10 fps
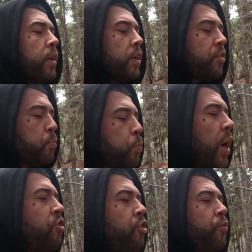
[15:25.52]
it's a
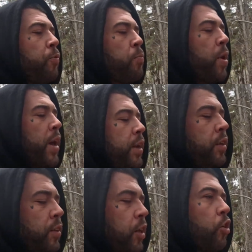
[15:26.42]
bunch of
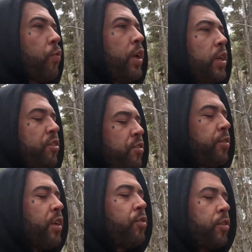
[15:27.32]
men that are really
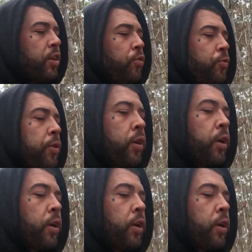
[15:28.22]
sensitive,